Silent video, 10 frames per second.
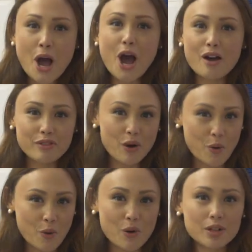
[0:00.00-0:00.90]
of the
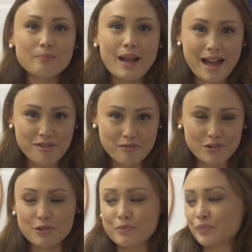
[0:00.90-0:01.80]
whole
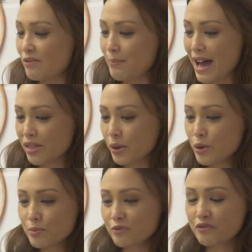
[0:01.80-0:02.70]
bathroom. The
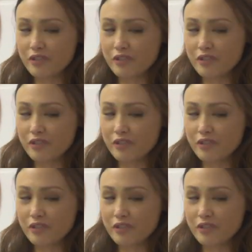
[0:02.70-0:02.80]
bathroom